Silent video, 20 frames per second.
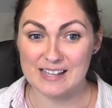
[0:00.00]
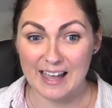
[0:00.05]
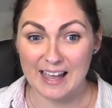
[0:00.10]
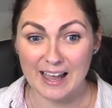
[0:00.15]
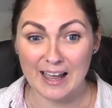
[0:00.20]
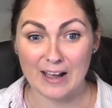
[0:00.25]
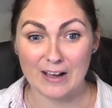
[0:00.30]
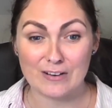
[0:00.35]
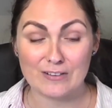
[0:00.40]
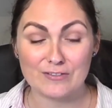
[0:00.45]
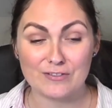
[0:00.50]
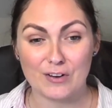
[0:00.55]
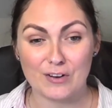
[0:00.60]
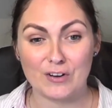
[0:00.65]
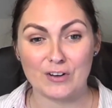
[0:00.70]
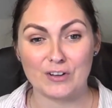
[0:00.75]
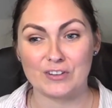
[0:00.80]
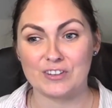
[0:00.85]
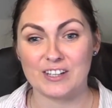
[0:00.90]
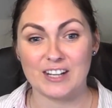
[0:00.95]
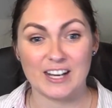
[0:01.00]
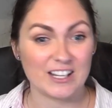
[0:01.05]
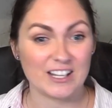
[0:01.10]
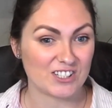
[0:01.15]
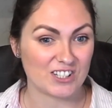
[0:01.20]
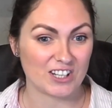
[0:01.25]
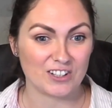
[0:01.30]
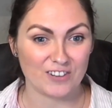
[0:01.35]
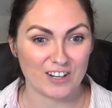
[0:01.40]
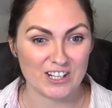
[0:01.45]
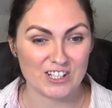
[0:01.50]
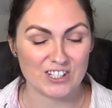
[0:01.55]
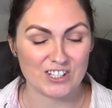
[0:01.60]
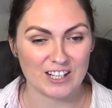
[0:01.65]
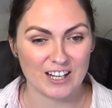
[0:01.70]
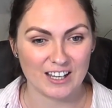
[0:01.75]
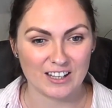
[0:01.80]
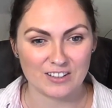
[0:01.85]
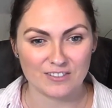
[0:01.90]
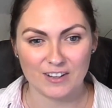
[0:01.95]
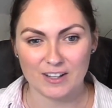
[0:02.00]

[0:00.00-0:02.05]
have on the next generation, and the